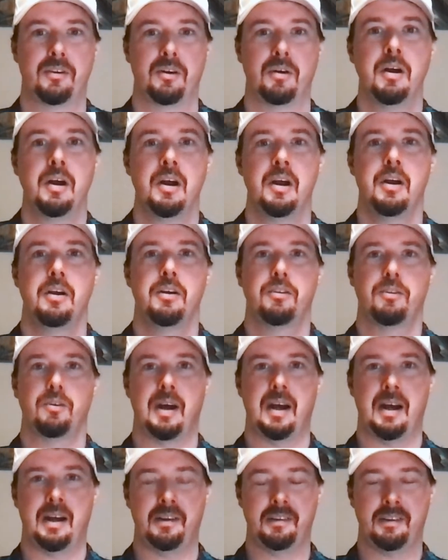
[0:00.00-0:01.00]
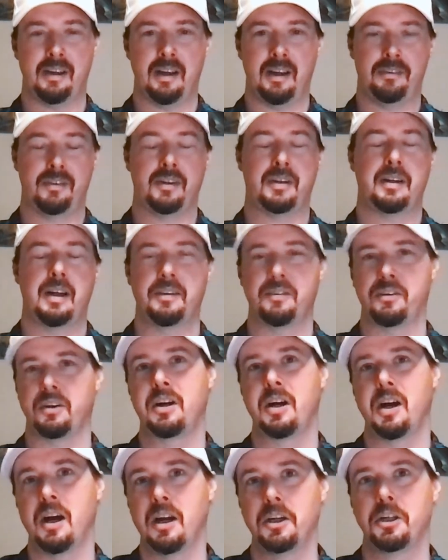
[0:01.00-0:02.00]
So as a
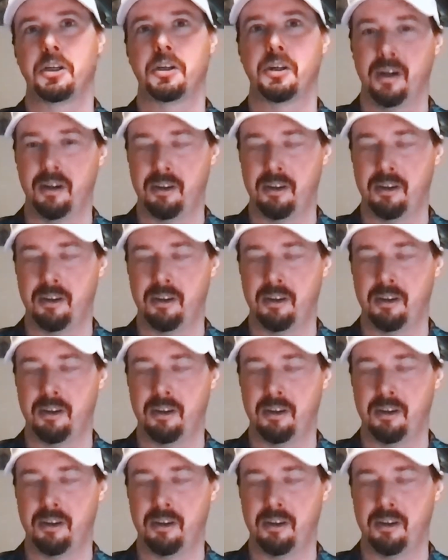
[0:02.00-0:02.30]
culture,